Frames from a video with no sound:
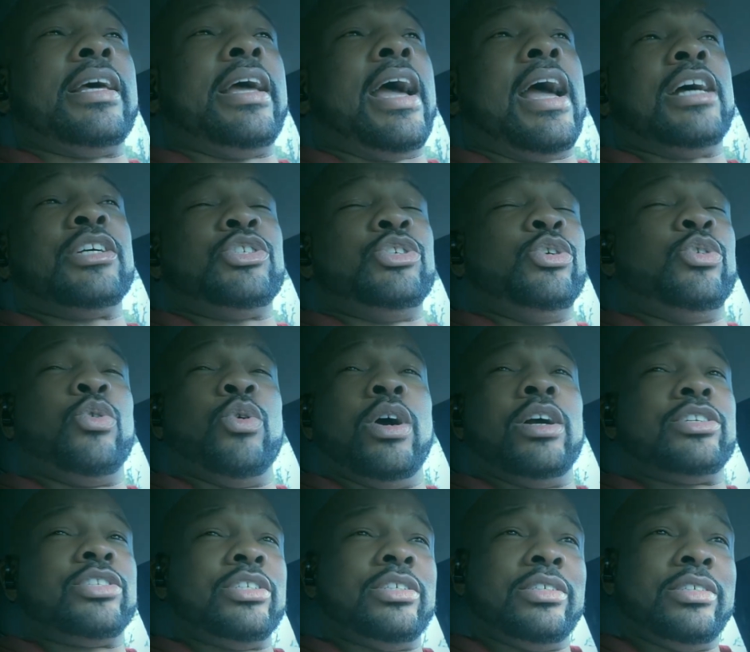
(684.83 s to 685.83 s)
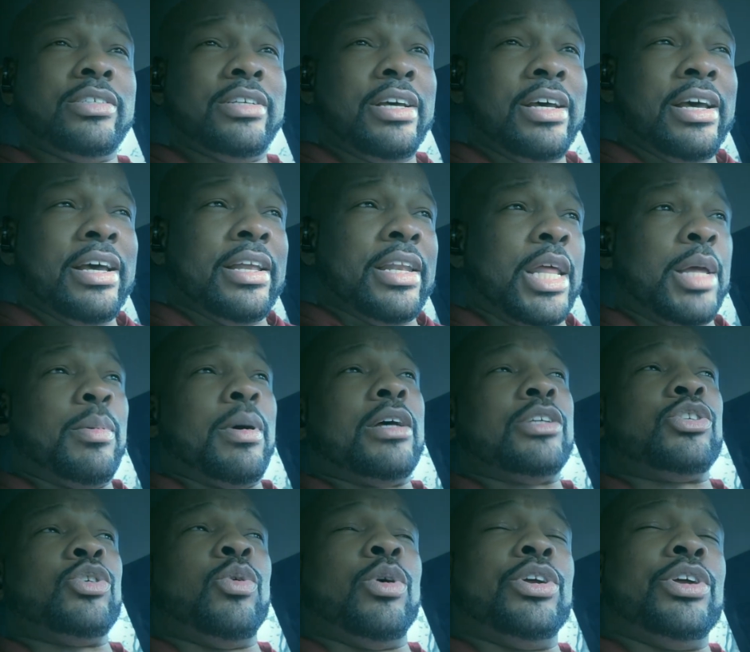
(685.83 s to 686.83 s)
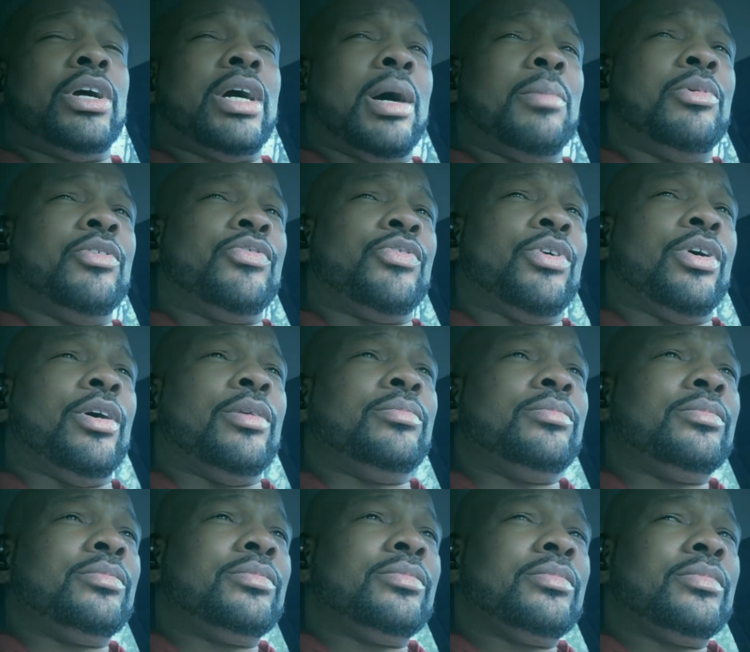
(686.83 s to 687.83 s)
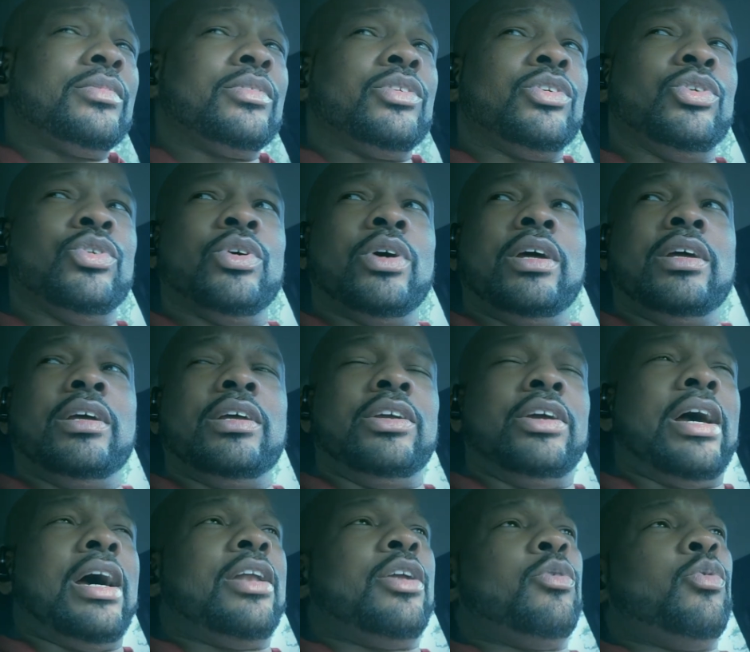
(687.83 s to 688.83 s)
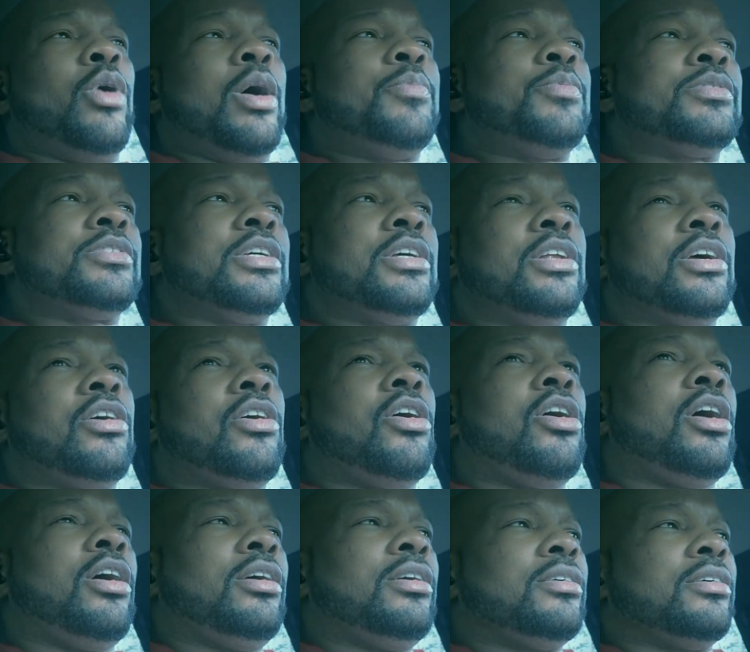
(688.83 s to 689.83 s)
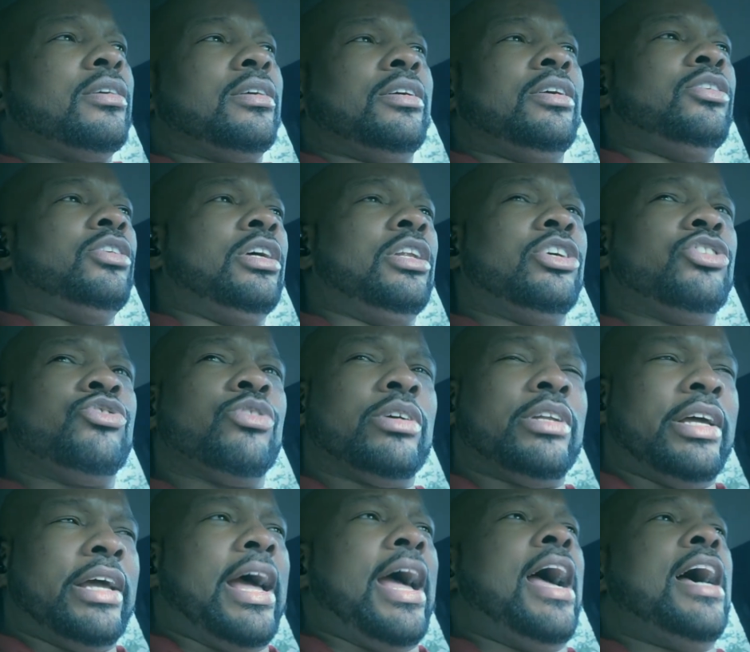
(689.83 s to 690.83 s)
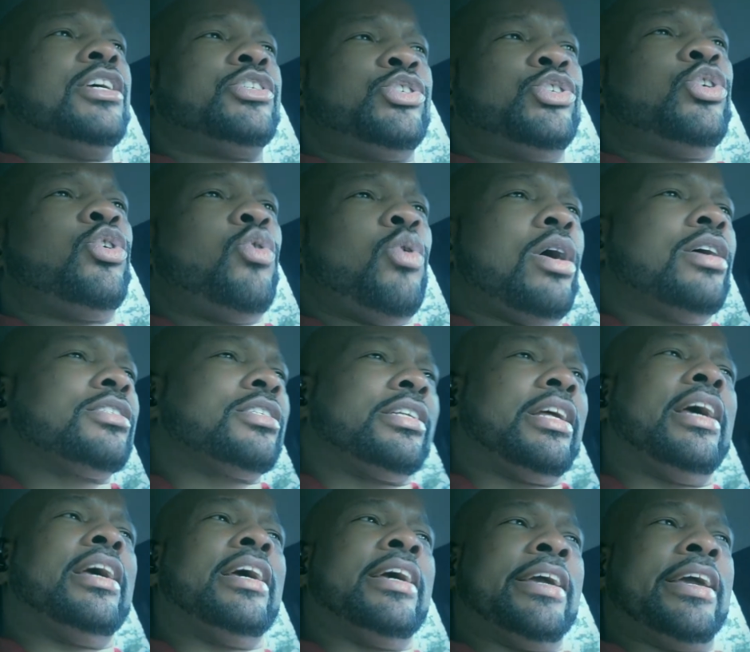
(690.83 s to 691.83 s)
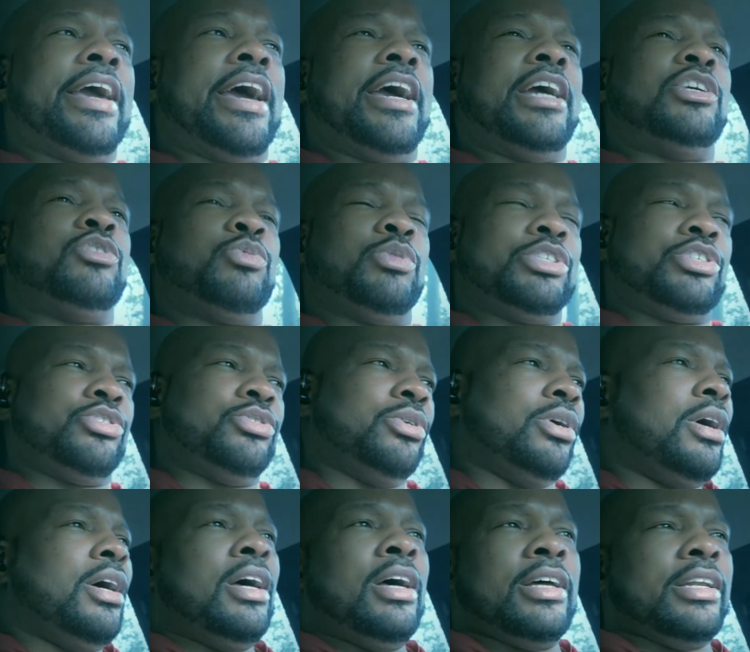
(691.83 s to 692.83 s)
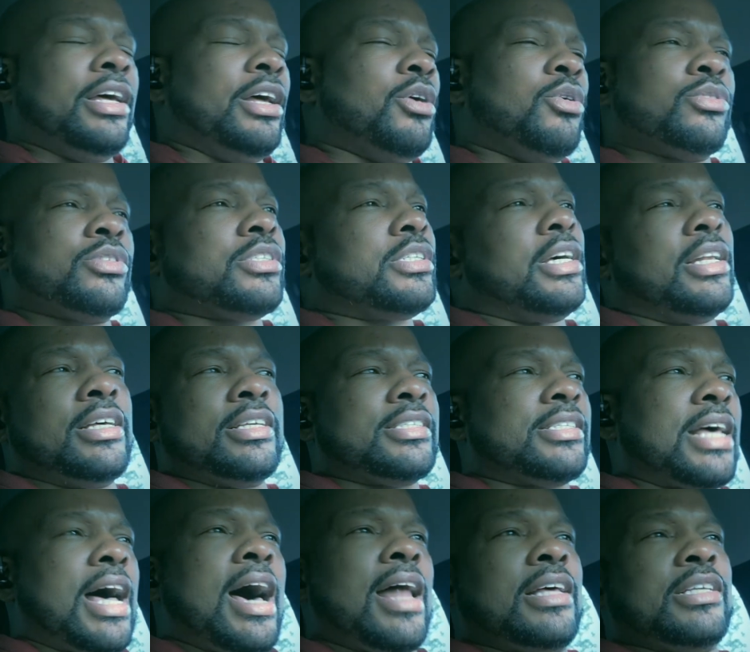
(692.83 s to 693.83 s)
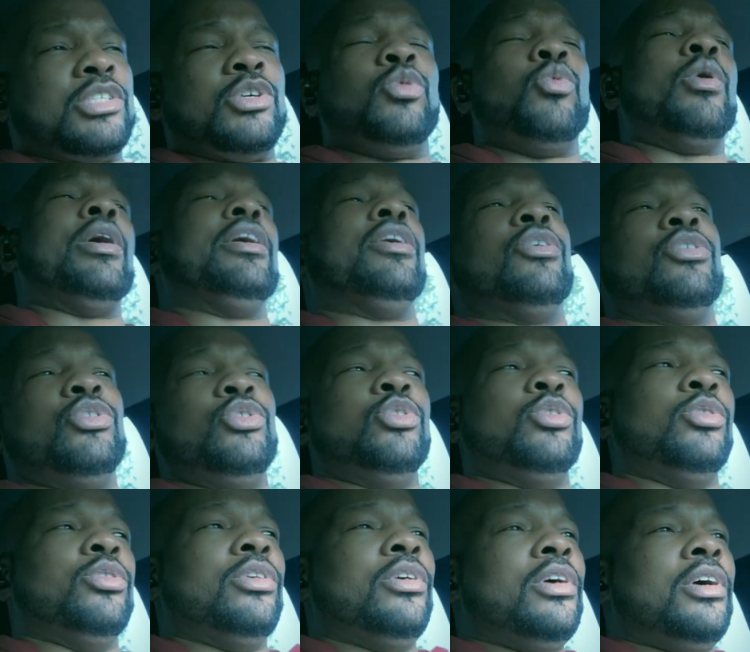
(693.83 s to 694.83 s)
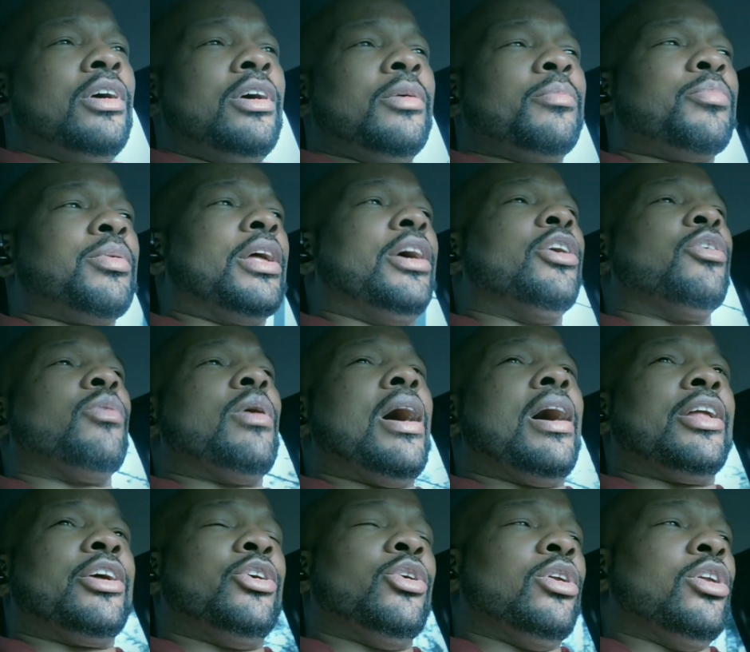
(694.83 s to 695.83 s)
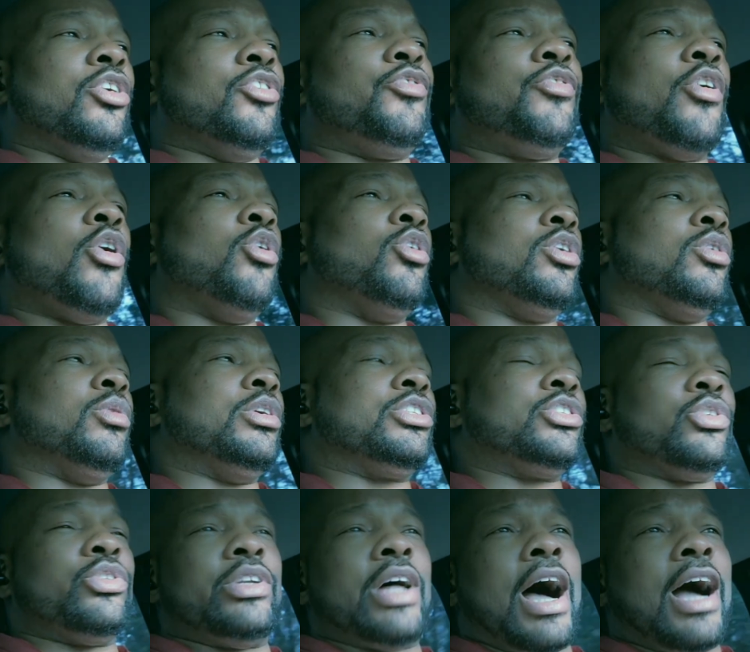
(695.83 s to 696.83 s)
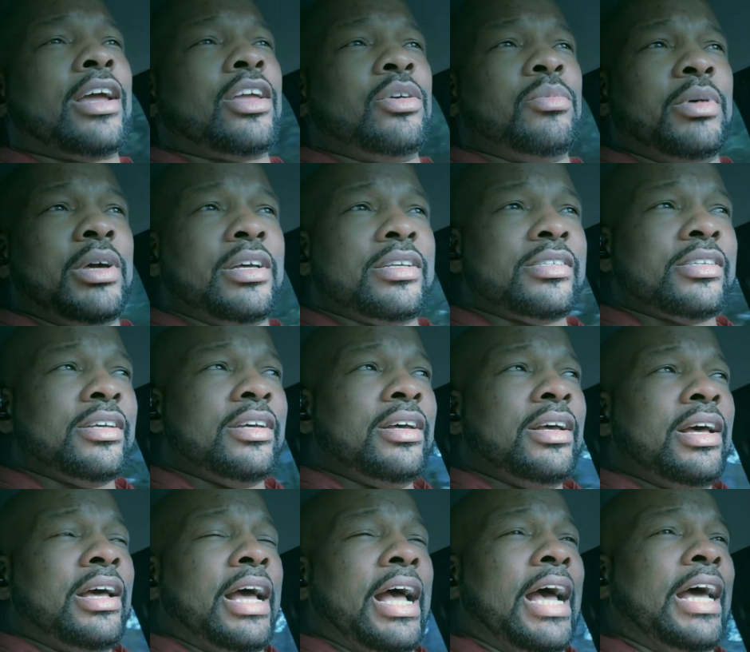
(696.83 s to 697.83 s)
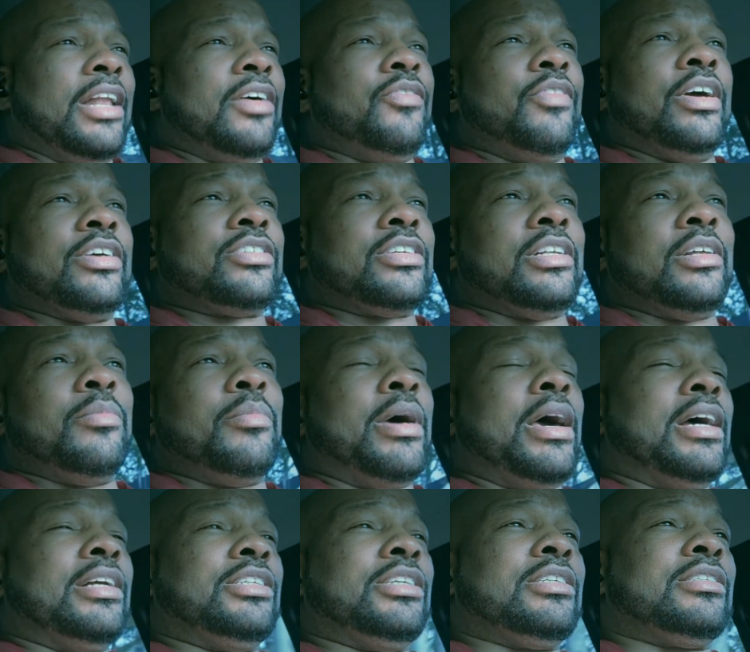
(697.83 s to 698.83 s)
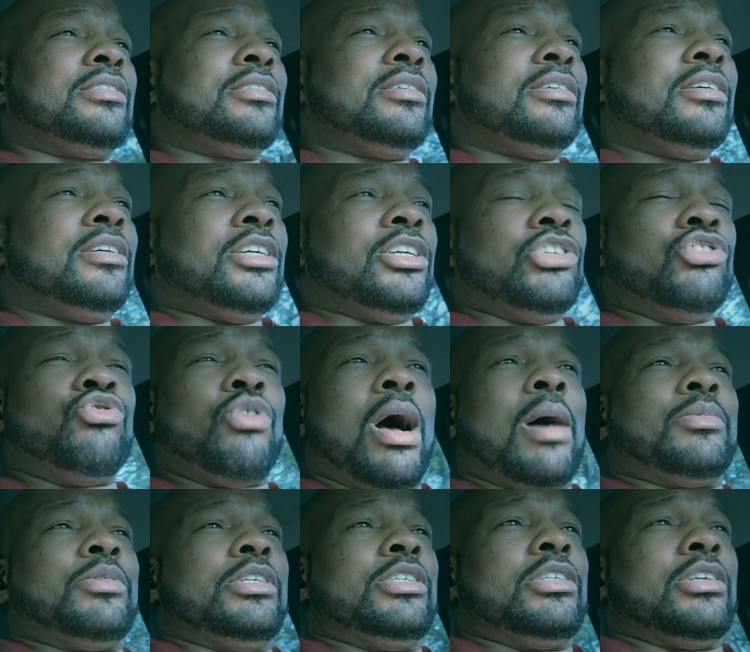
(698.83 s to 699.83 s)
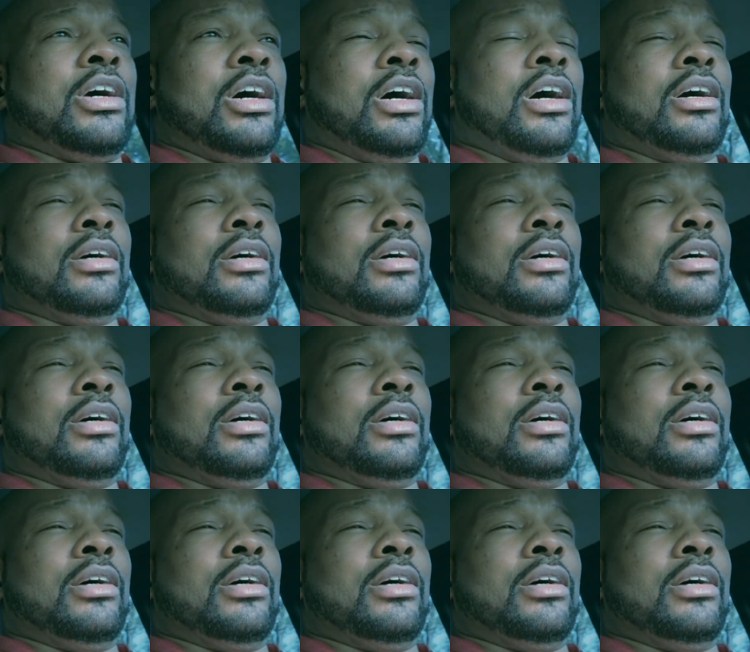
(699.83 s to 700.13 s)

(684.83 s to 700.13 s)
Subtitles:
They ask you questions. They like, so where you coming from? You know, you got any weapons in the car? You need to draw. They ask you questions. They engage with you. They don't sit in silence and wait on you to play around in your little folder with your documents. And eventually, man, just dropped his